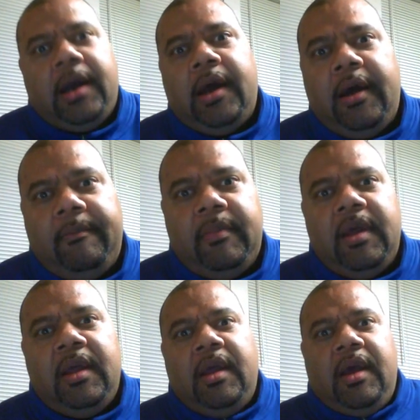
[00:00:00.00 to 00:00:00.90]
um,
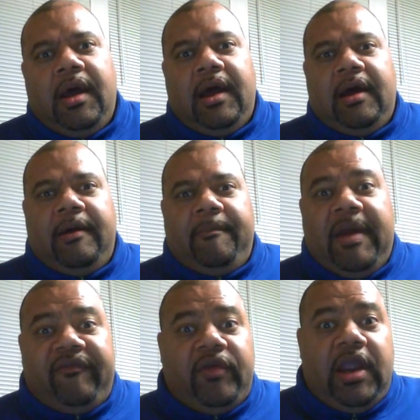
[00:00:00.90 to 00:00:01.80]
uh,
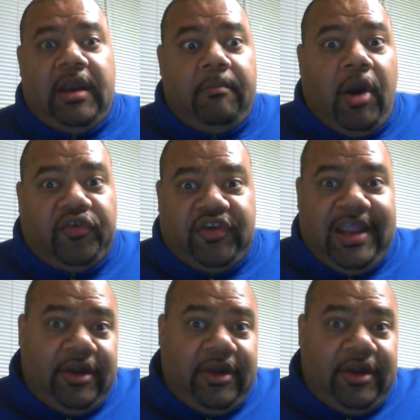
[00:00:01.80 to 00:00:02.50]
my friend Marsha